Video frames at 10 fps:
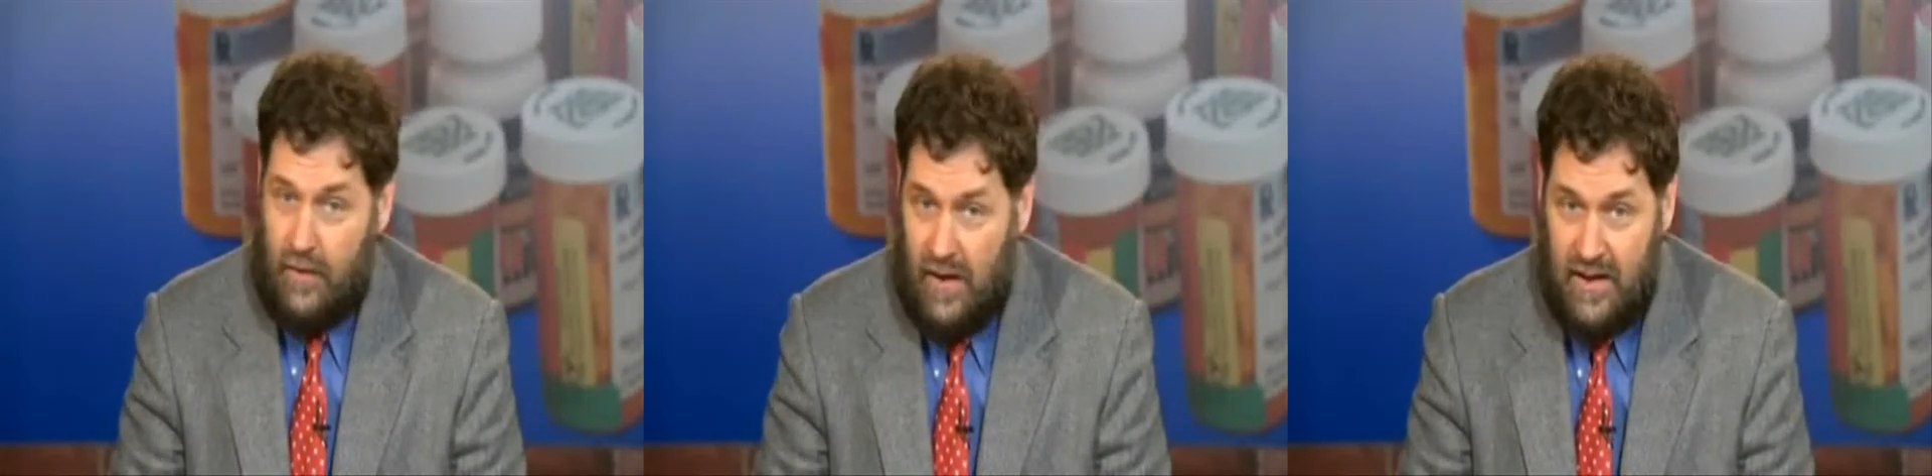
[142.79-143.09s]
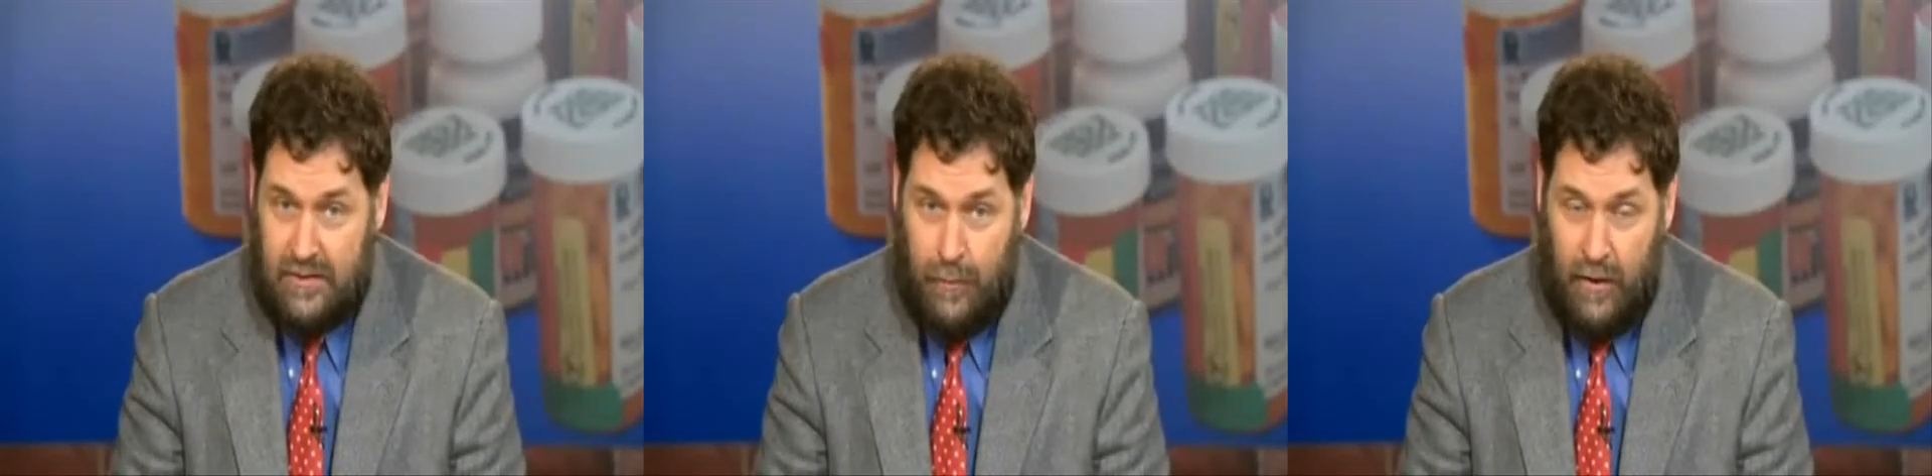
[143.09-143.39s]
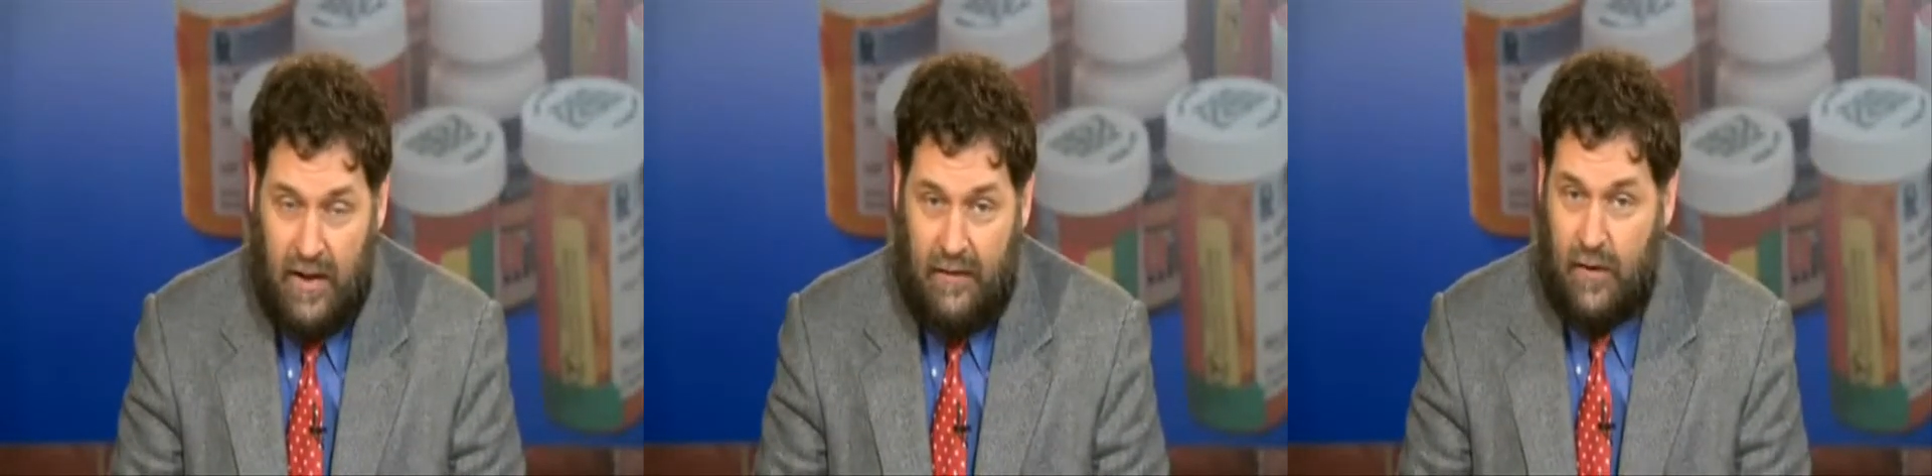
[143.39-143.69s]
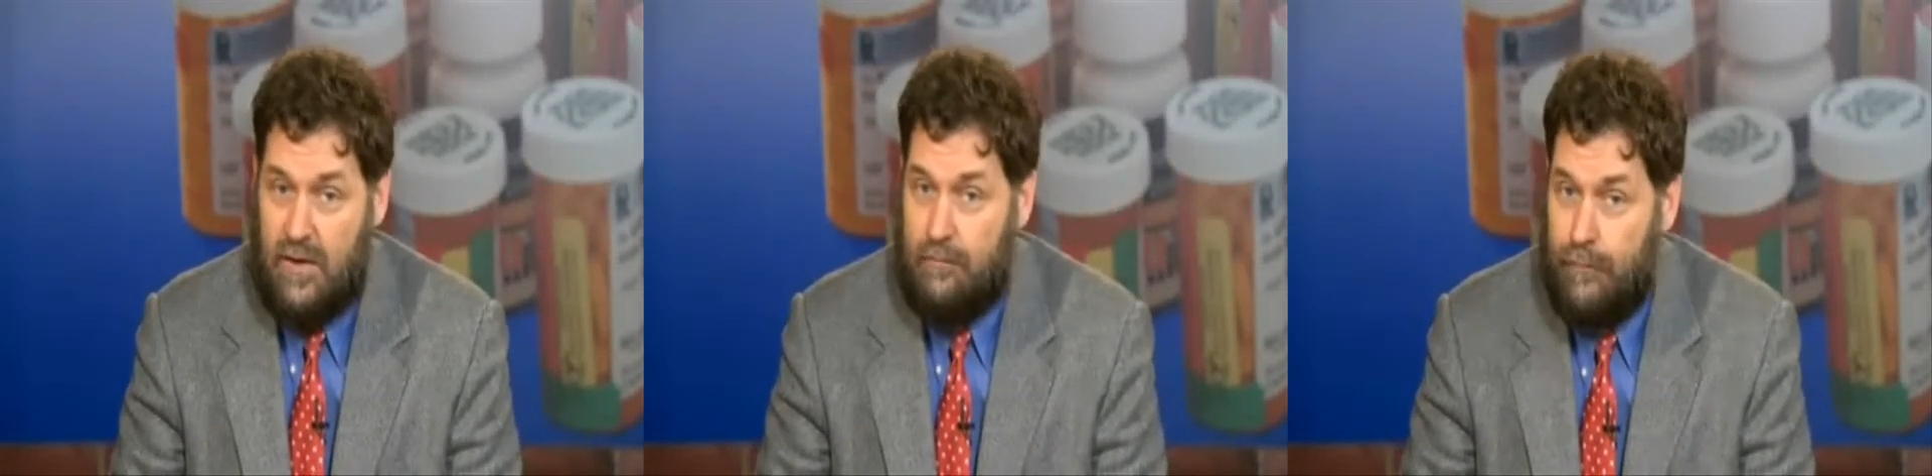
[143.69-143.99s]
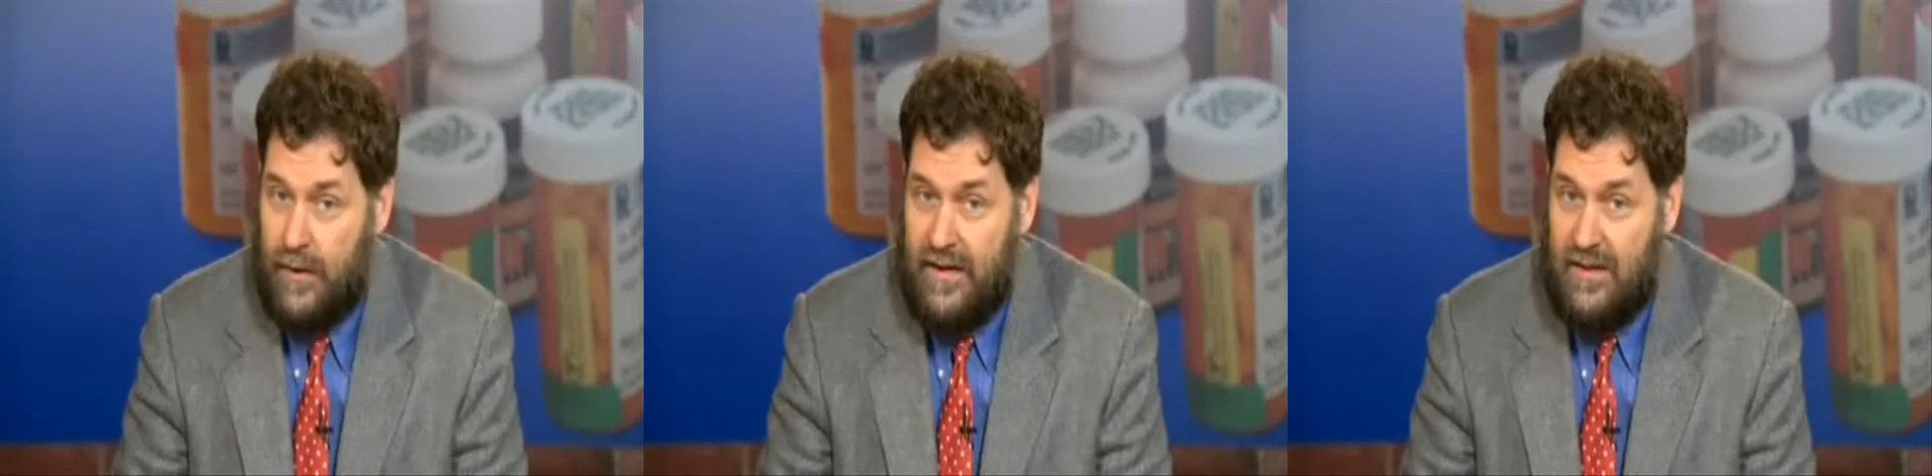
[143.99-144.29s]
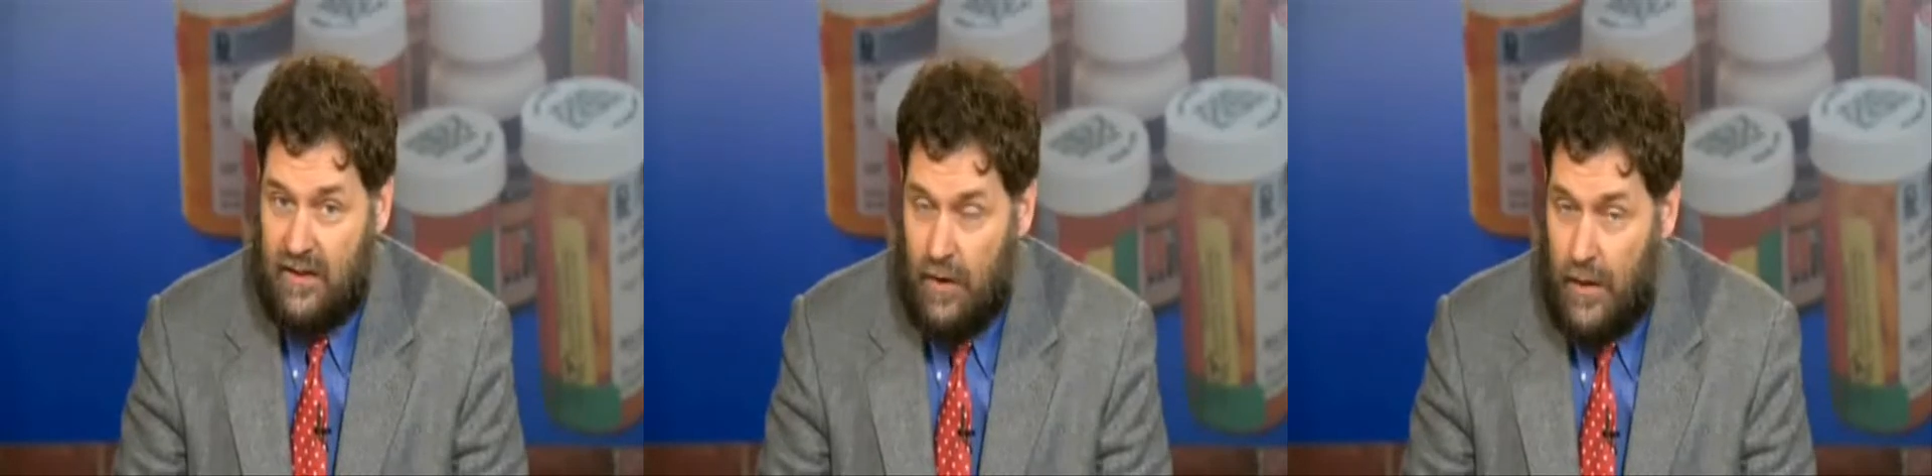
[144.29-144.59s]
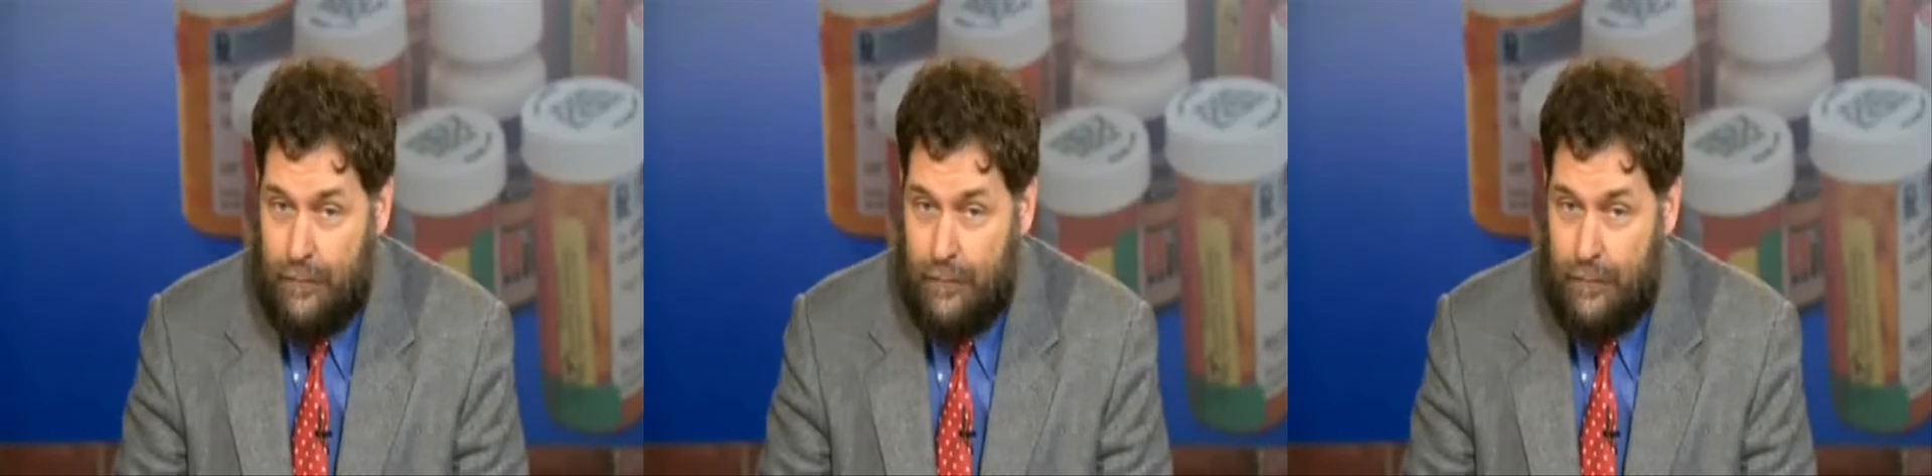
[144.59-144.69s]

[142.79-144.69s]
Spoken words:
and your hospital have a complete and